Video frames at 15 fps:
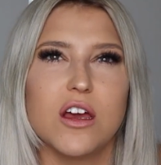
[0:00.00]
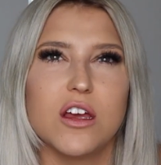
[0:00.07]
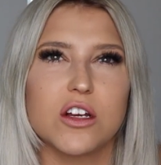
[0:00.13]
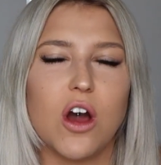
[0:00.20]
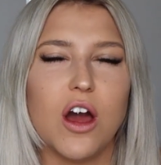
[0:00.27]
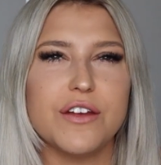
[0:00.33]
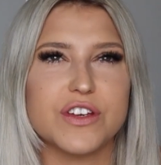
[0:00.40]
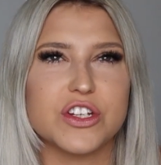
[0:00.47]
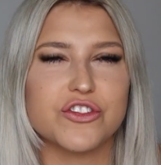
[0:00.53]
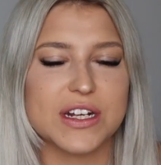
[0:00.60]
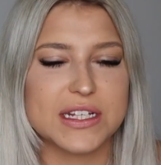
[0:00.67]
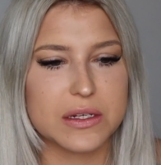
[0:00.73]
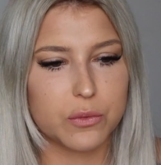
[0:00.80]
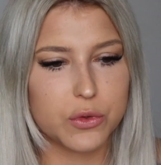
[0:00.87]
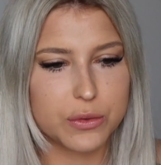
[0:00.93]
kind of
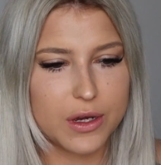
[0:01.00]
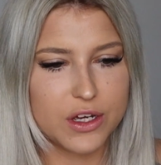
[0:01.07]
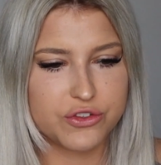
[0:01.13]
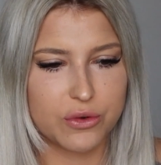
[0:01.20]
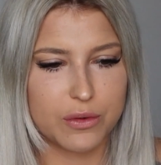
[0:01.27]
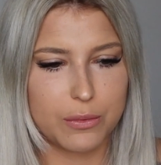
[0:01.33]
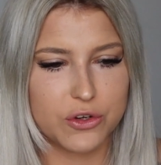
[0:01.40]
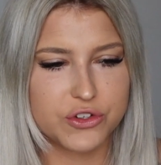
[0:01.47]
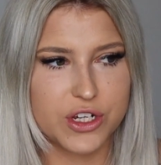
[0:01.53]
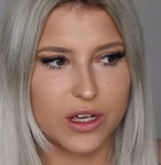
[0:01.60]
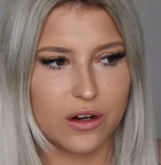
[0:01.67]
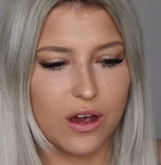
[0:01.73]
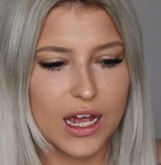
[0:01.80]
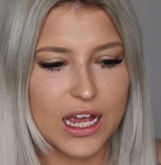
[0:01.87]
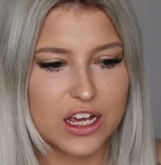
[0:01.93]
interesting, what do I enjoy watching?
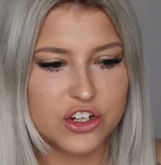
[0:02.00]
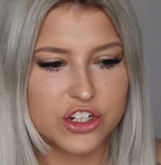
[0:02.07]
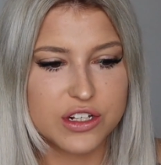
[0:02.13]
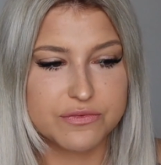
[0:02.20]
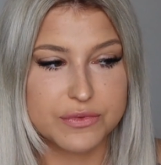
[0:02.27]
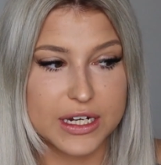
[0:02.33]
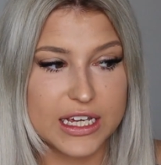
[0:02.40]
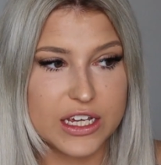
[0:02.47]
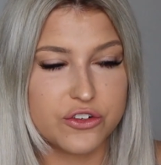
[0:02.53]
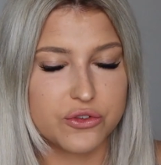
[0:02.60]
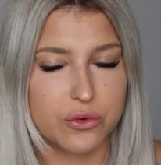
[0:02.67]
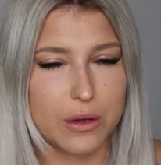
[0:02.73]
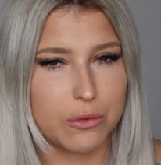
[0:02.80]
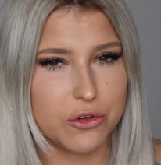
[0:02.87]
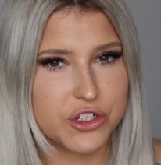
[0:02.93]
And I actually really
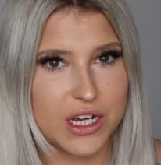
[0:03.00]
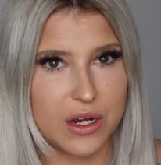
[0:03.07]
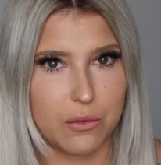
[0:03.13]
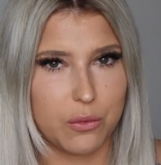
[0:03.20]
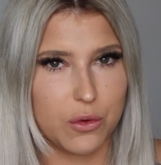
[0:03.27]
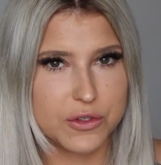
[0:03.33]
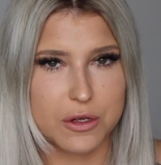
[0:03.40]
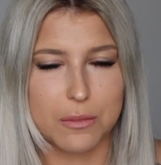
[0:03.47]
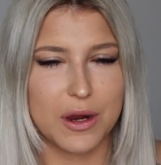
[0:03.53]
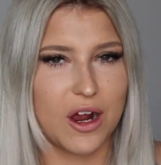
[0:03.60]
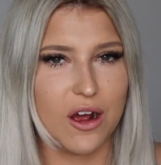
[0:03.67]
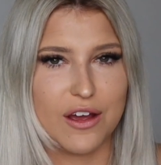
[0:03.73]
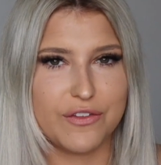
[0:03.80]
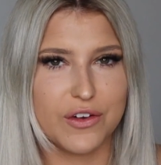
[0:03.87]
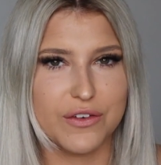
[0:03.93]
enjoy watching what's on
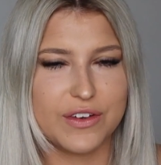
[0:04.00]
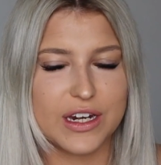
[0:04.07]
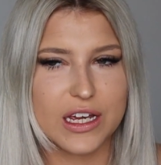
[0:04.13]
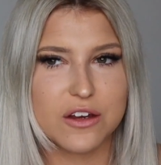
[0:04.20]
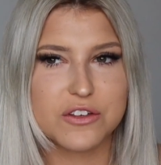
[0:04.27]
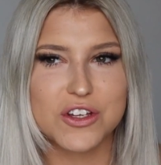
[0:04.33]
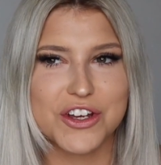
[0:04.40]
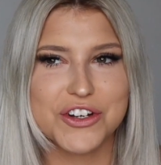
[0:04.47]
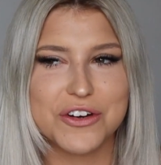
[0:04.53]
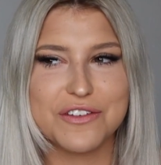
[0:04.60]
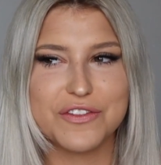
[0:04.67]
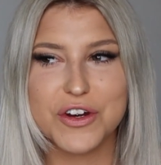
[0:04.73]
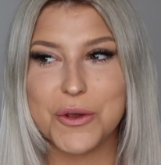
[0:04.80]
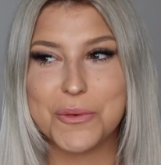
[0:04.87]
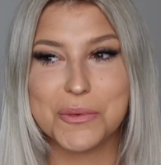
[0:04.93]
my iPhone videos. I don't
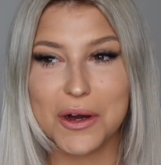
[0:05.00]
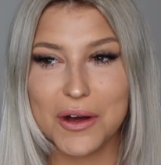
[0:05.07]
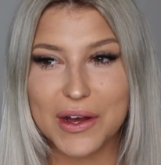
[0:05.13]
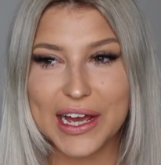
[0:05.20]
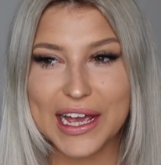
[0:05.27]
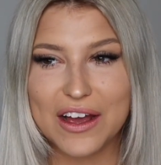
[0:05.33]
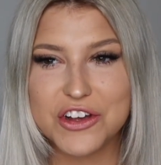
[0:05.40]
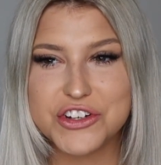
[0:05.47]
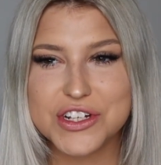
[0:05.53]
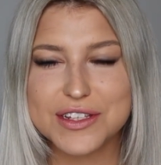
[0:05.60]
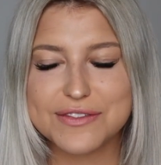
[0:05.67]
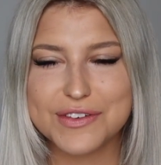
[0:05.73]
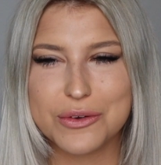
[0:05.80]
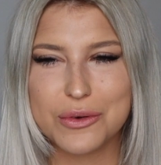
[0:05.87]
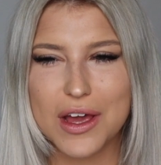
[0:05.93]
even know why, I
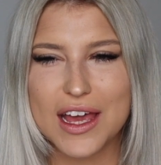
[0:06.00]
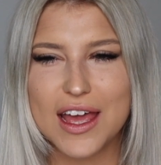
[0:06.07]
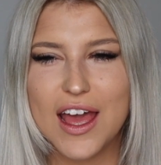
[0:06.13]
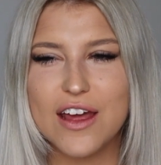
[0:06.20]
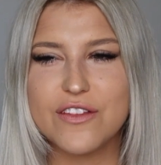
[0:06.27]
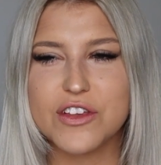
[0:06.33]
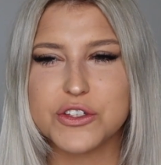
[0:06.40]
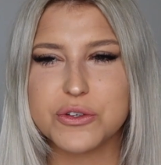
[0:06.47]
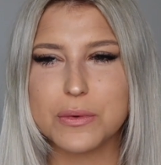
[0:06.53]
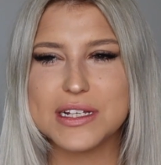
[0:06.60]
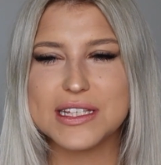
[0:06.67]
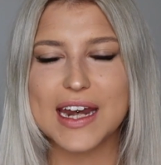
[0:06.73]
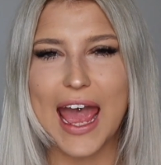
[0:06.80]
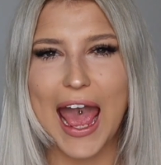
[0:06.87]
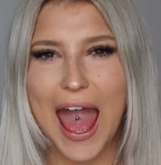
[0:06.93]
just feel like there's always
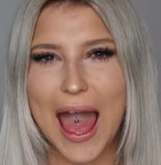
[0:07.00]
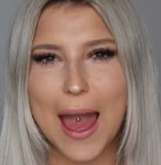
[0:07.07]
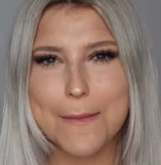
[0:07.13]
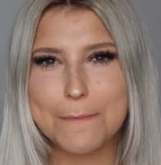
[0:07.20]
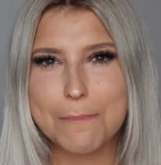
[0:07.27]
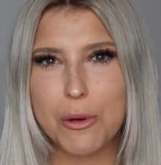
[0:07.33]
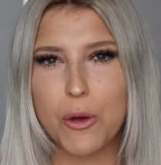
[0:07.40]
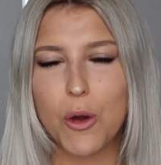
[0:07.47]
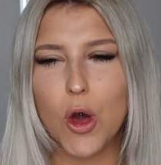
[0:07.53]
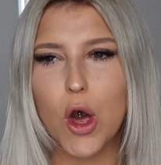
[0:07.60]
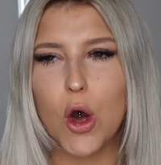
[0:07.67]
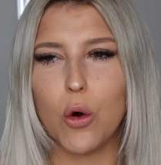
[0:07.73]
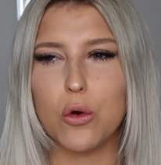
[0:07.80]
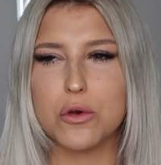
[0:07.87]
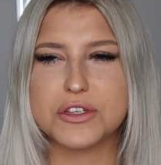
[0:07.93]
an app
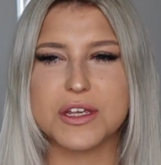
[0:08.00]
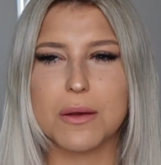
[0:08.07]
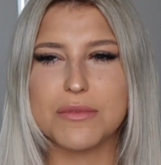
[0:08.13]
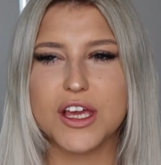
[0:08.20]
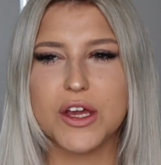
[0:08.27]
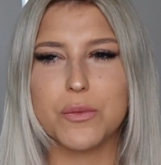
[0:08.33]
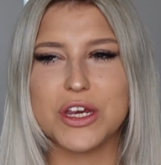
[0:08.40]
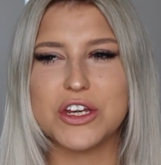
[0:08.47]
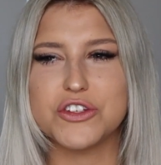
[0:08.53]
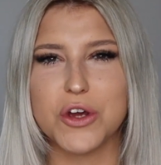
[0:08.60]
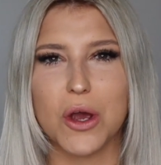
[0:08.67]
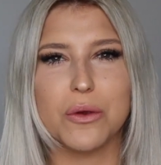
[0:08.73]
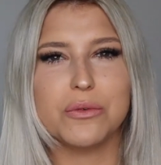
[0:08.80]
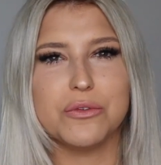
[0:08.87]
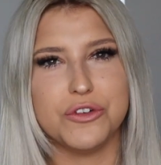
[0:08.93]
or something we
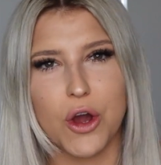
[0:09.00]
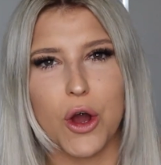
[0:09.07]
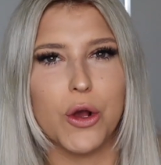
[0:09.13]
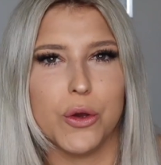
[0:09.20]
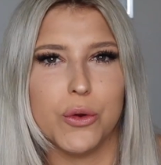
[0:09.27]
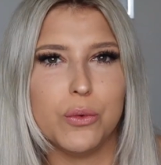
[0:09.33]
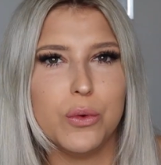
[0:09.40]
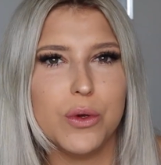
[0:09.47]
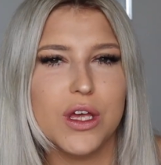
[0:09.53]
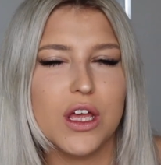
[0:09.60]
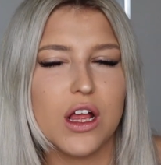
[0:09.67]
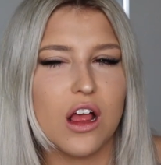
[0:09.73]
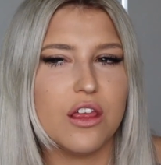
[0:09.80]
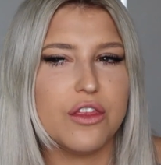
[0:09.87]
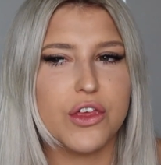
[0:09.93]
don't know
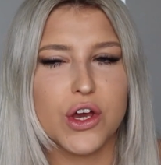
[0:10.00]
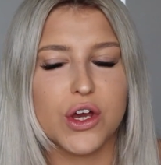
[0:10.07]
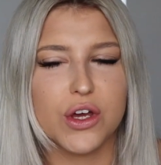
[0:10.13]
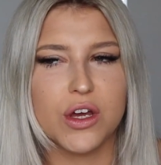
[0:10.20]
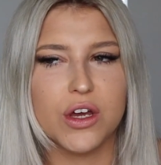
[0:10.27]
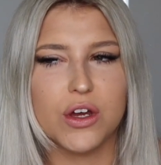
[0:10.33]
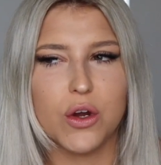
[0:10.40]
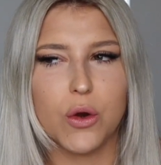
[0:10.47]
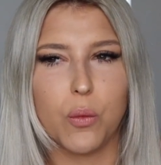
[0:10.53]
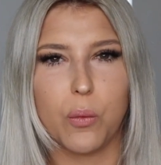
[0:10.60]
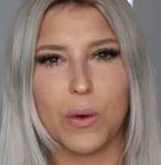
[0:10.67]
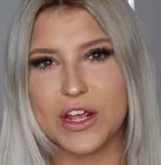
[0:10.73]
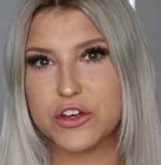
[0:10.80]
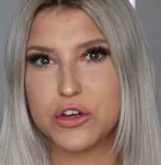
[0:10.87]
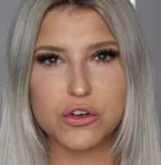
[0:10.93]
that
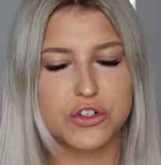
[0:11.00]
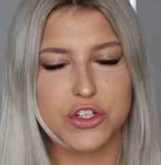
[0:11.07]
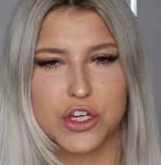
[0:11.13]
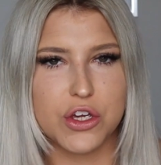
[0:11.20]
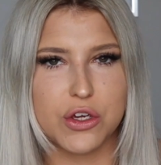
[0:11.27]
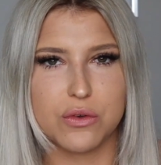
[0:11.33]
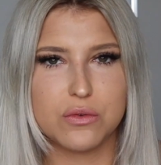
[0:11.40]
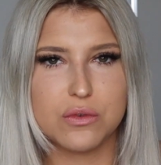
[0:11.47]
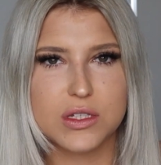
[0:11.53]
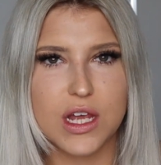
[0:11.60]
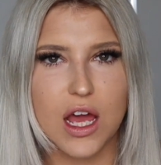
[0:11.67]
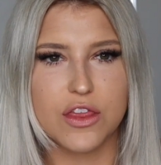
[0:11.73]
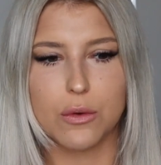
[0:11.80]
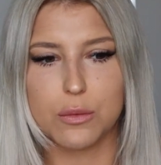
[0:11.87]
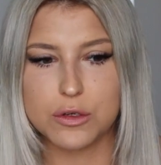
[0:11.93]
we could use
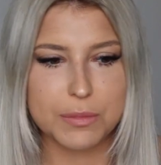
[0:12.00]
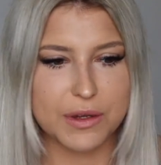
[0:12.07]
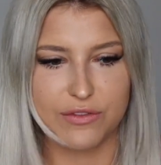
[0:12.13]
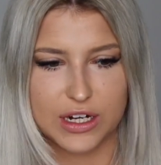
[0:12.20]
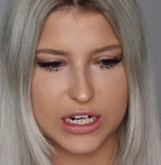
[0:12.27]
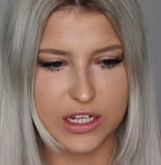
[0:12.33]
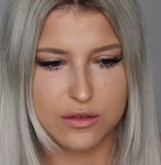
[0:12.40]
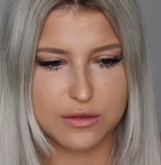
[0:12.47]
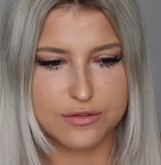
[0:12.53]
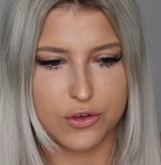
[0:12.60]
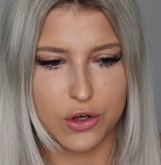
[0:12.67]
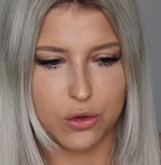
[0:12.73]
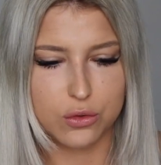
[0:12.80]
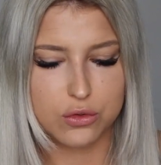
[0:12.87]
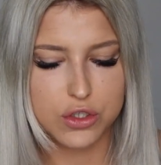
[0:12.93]
and that would be really
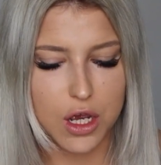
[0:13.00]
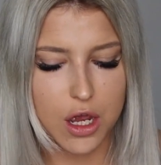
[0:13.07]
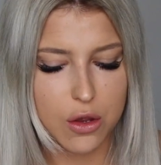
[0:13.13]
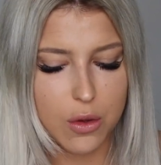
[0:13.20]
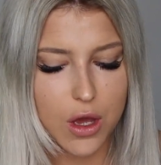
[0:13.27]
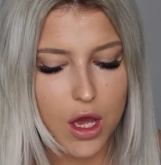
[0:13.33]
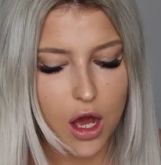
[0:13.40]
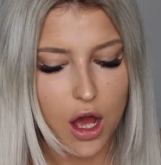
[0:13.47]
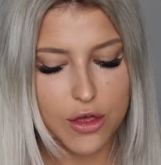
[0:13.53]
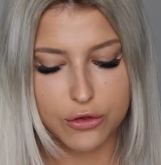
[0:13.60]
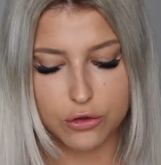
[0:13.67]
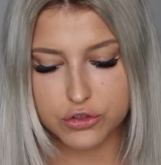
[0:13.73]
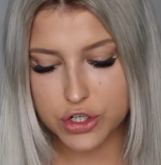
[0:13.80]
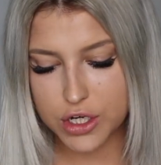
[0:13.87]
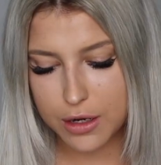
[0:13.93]
useful. So I
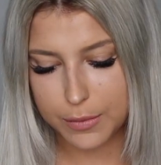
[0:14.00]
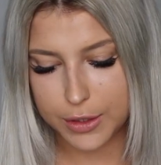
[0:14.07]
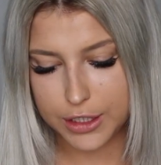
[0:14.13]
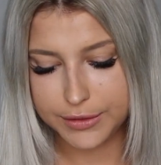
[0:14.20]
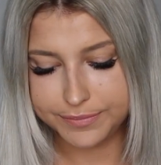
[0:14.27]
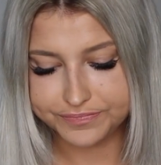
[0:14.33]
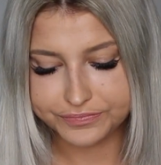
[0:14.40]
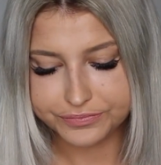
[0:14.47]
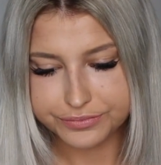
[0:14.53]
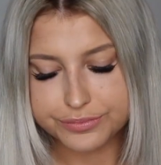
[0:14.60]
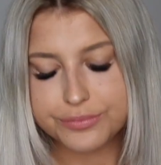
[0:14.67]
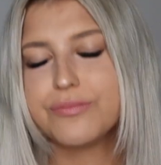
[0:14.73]
thought, you know what?